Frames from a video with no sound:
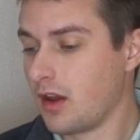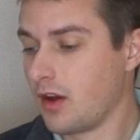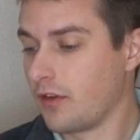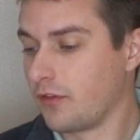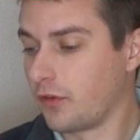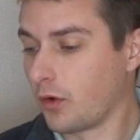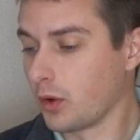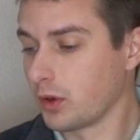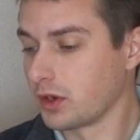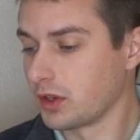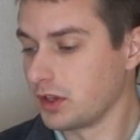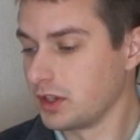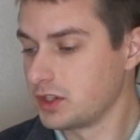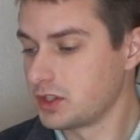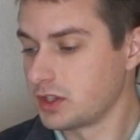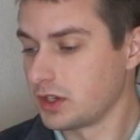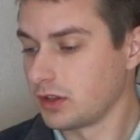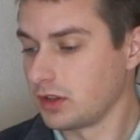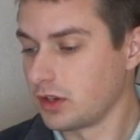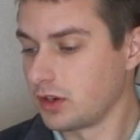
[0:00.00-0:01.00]
forward
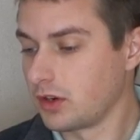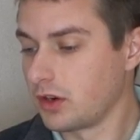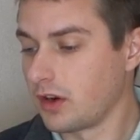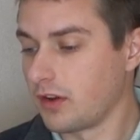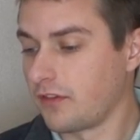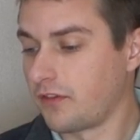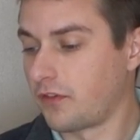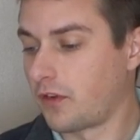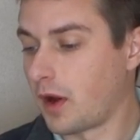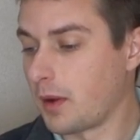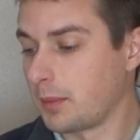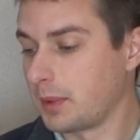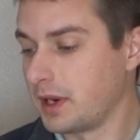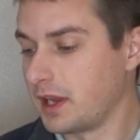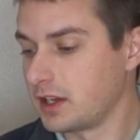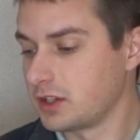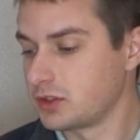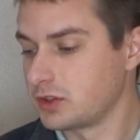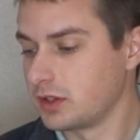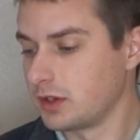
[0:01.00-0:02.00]
collision alert, front
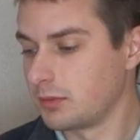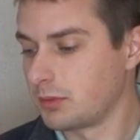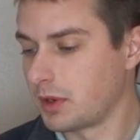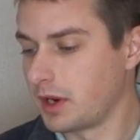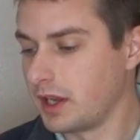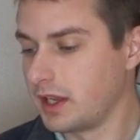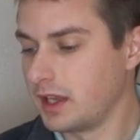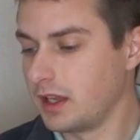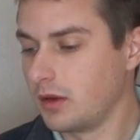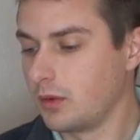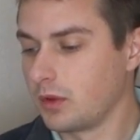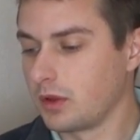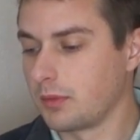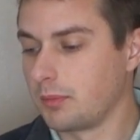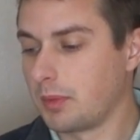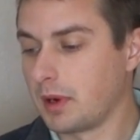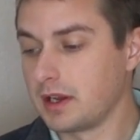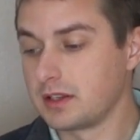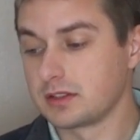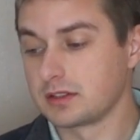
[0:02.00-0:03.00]
pedestrian braking
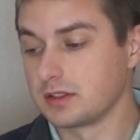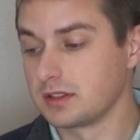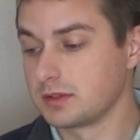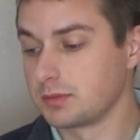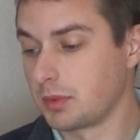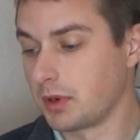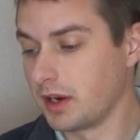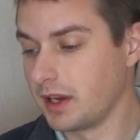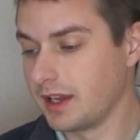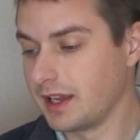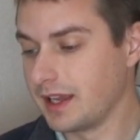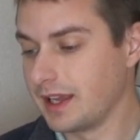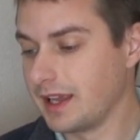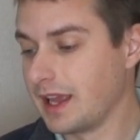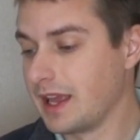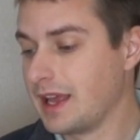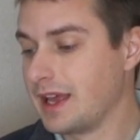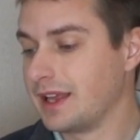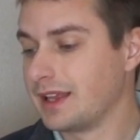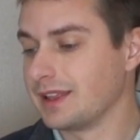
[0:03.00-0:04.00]
with bicyclist braking,
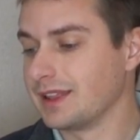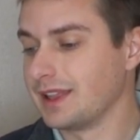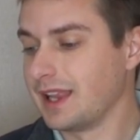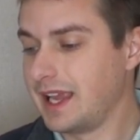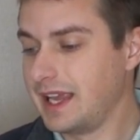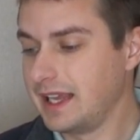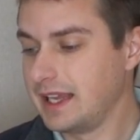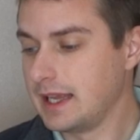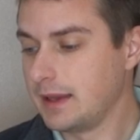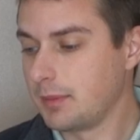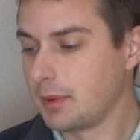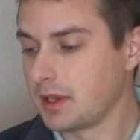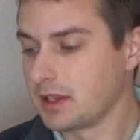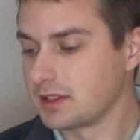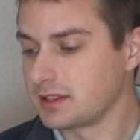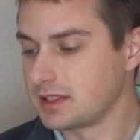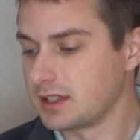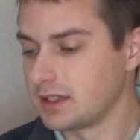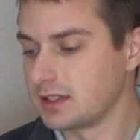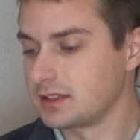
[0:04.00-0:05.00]
lane keeping
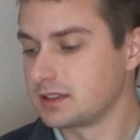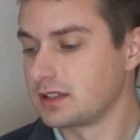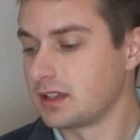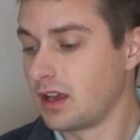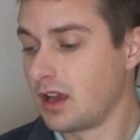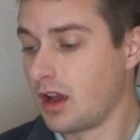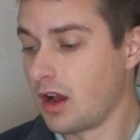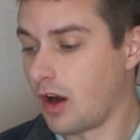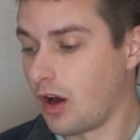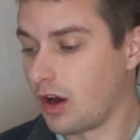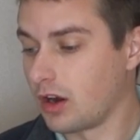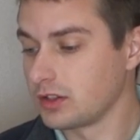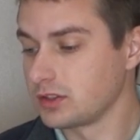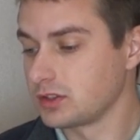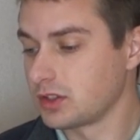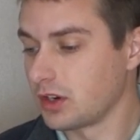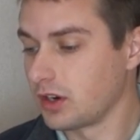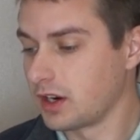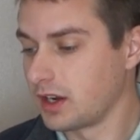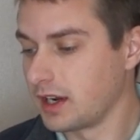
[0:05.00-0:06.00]
assist,
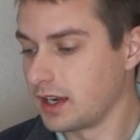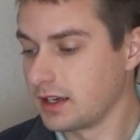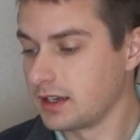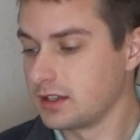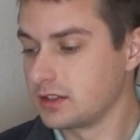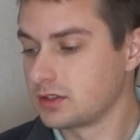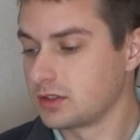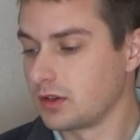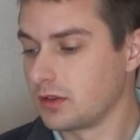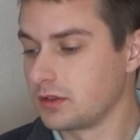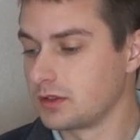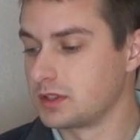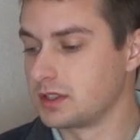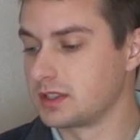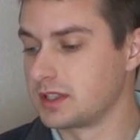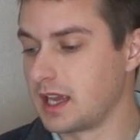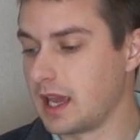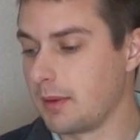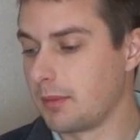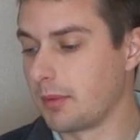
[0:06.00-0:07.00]
OnStar connected
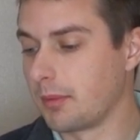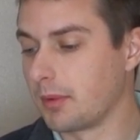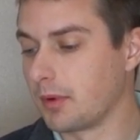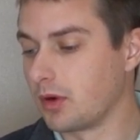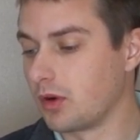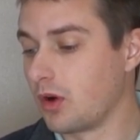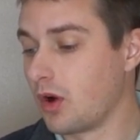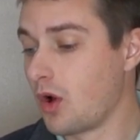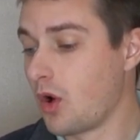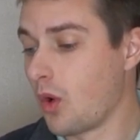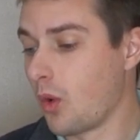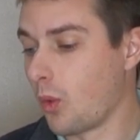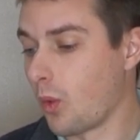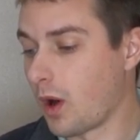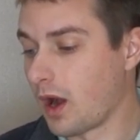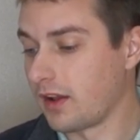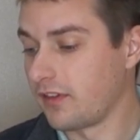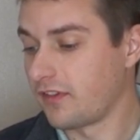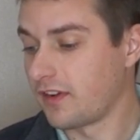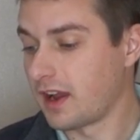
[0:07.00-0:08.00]
services capable,
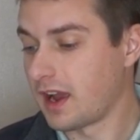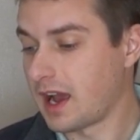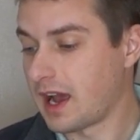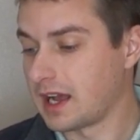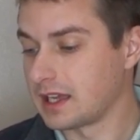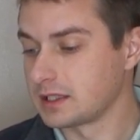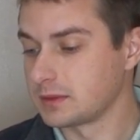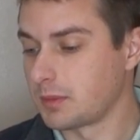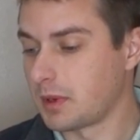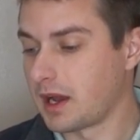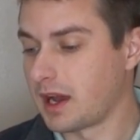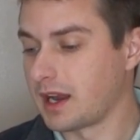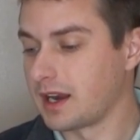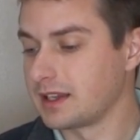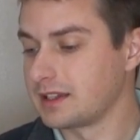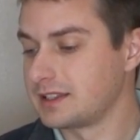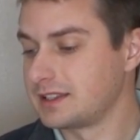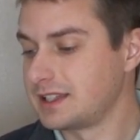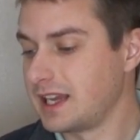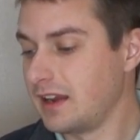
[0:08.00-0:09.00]
Wi-Fi
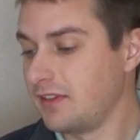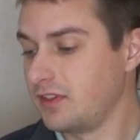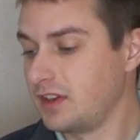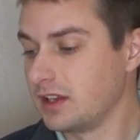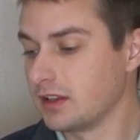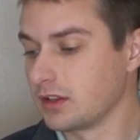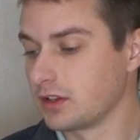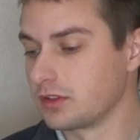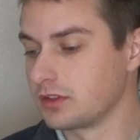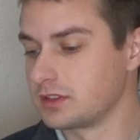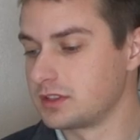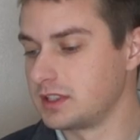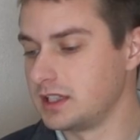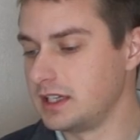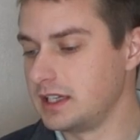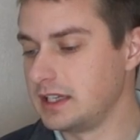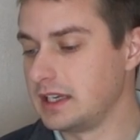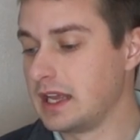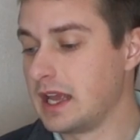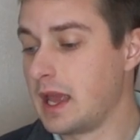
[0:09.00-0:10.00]
hotspot, safety alert
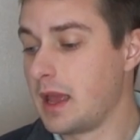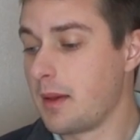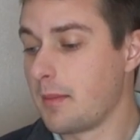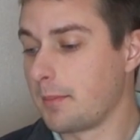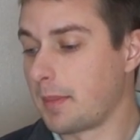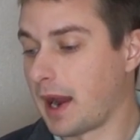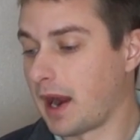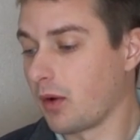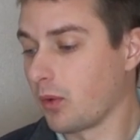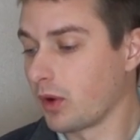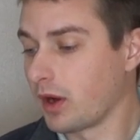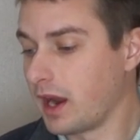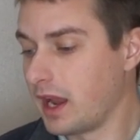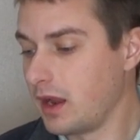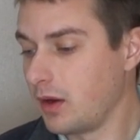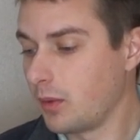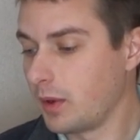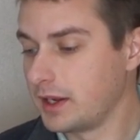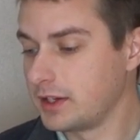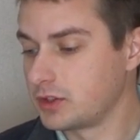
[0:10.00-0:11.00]
seat, power
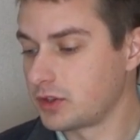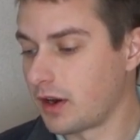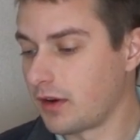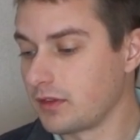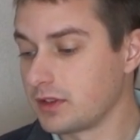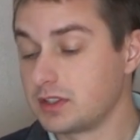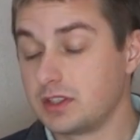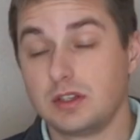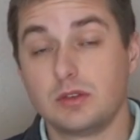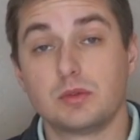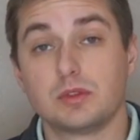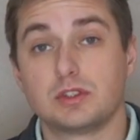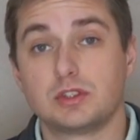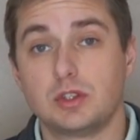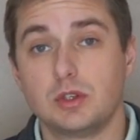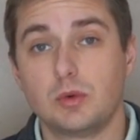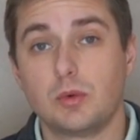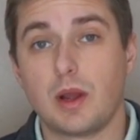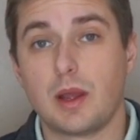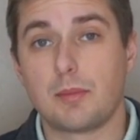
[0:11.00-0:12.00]
8-way driver seat with
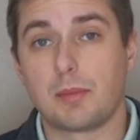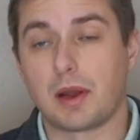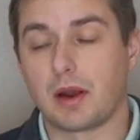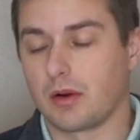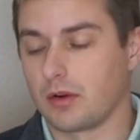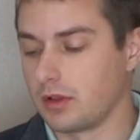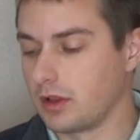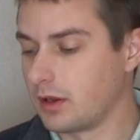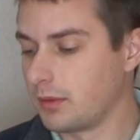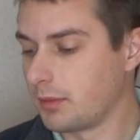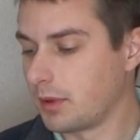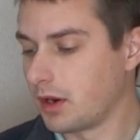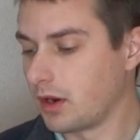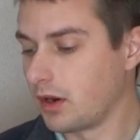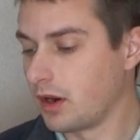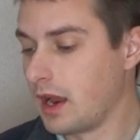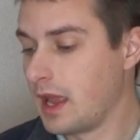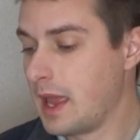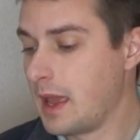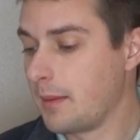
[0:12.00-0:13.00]
2-way power
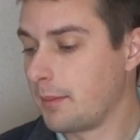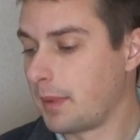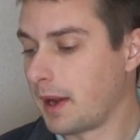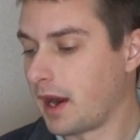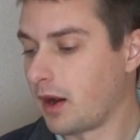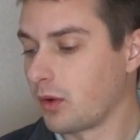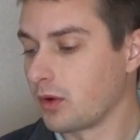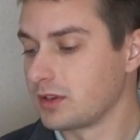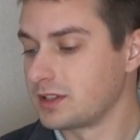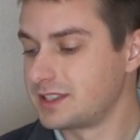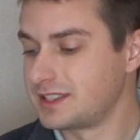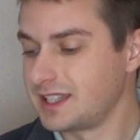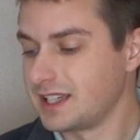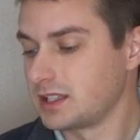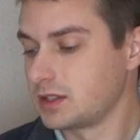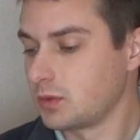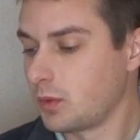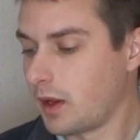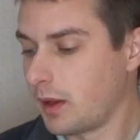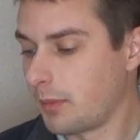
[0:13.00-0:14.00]
lumbar, power
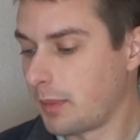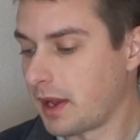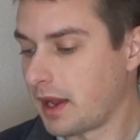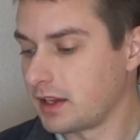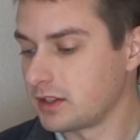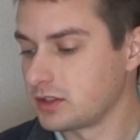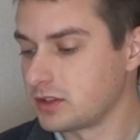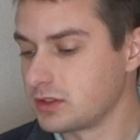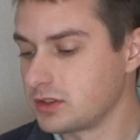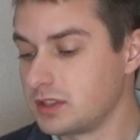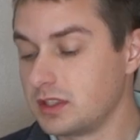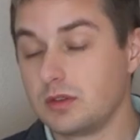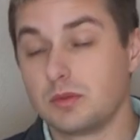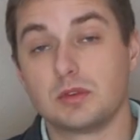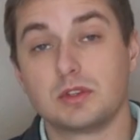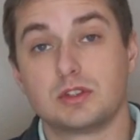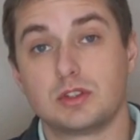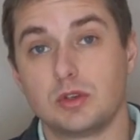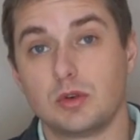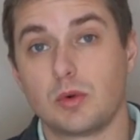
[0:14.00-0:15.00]
6-way passenger seat
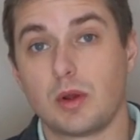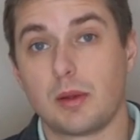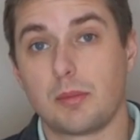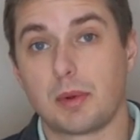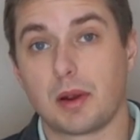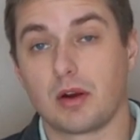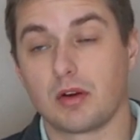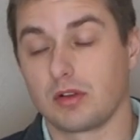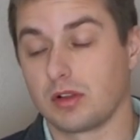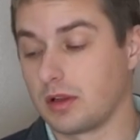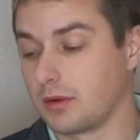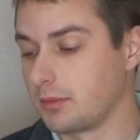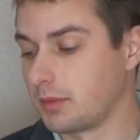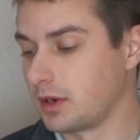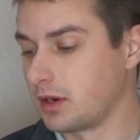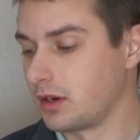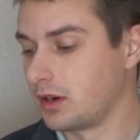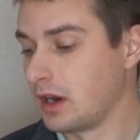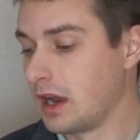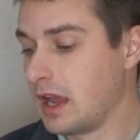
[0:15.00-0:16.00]
with 2-way power
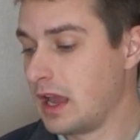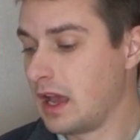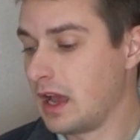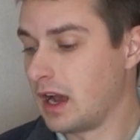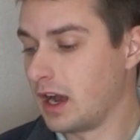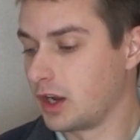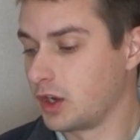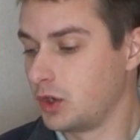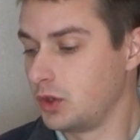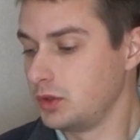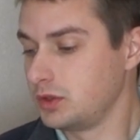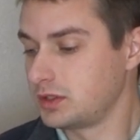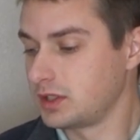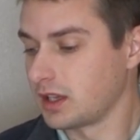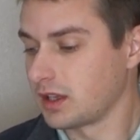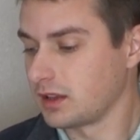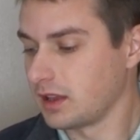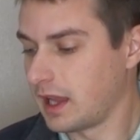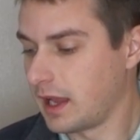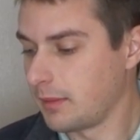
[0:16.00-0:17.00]
lumbar,
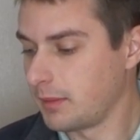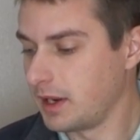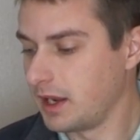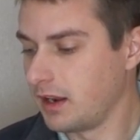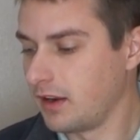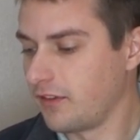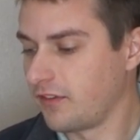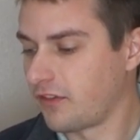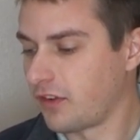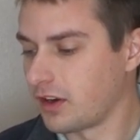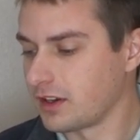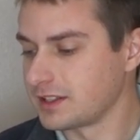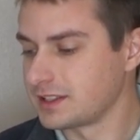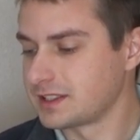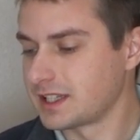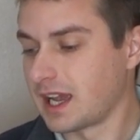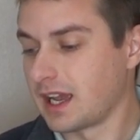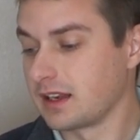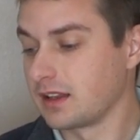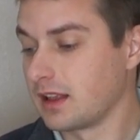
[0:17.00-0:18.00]
acoustic laminated front
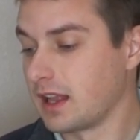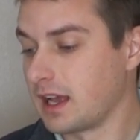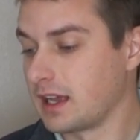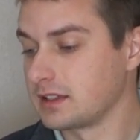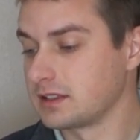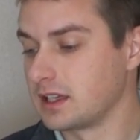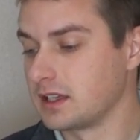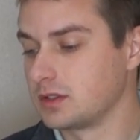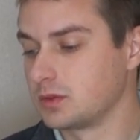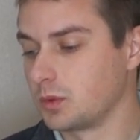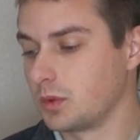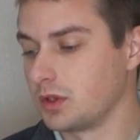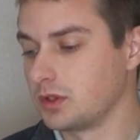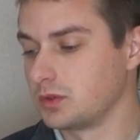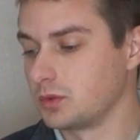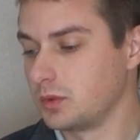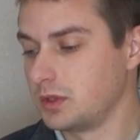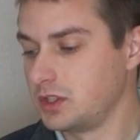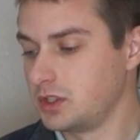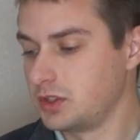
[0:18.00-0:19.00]
side glass as well
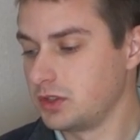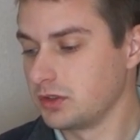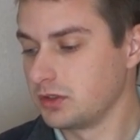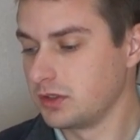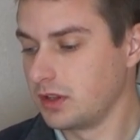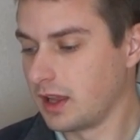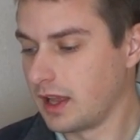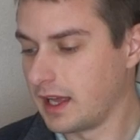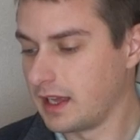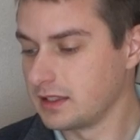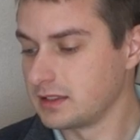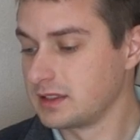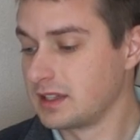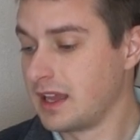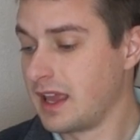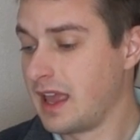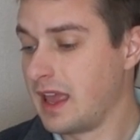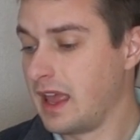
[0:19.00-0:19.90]
as windshield glass,